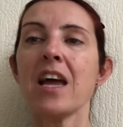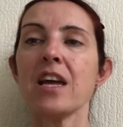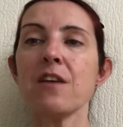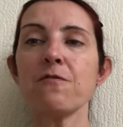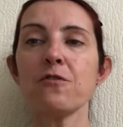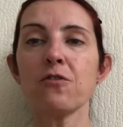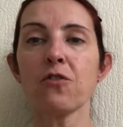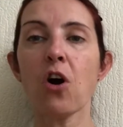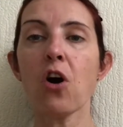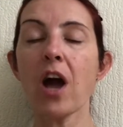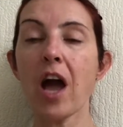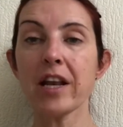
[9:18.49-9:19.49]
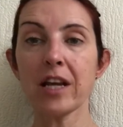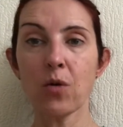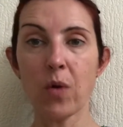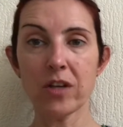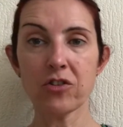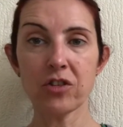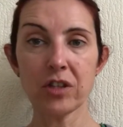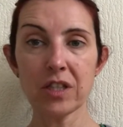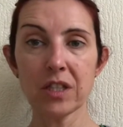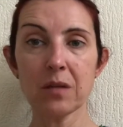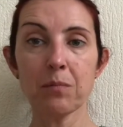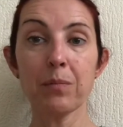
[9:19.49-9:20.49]
If you've got any
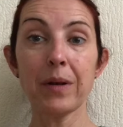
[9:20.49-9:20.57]
questions,